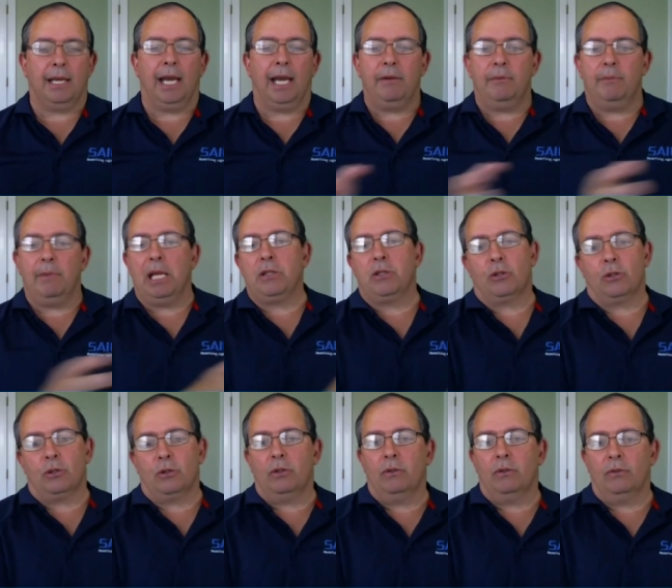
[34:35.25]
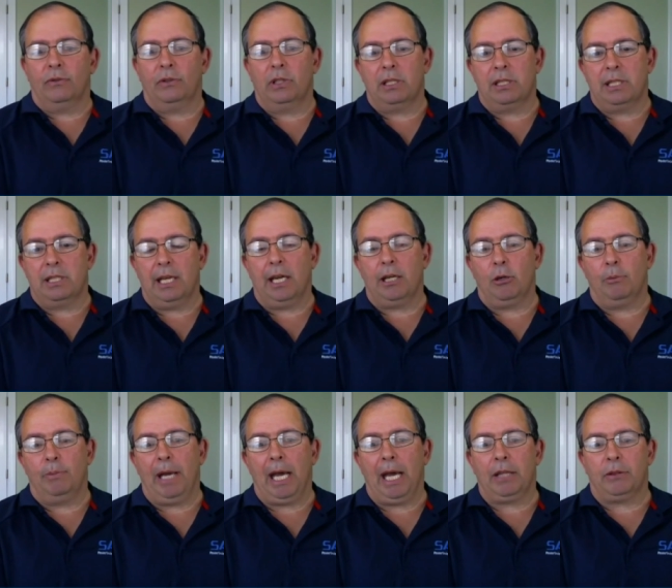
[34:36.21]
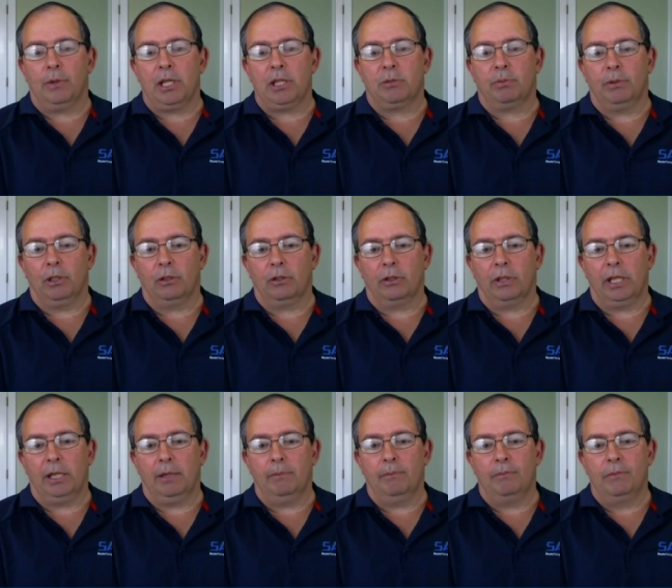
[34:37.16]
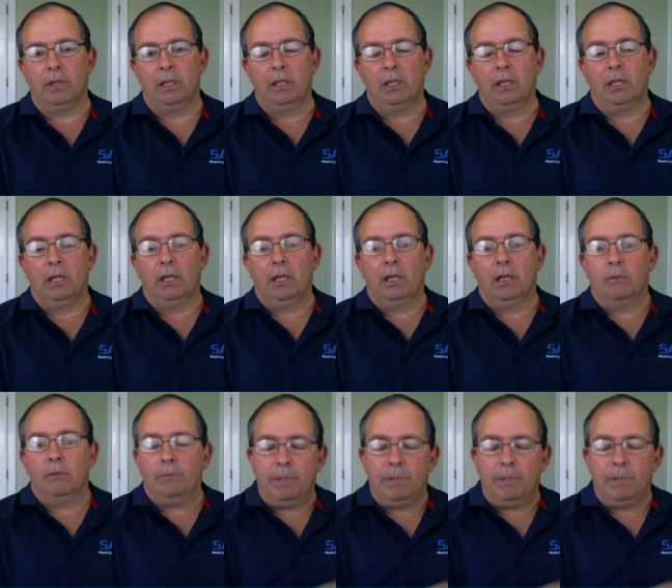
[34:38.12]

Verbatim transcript: I mentor for the CIO Pathways program. Mm-hmm.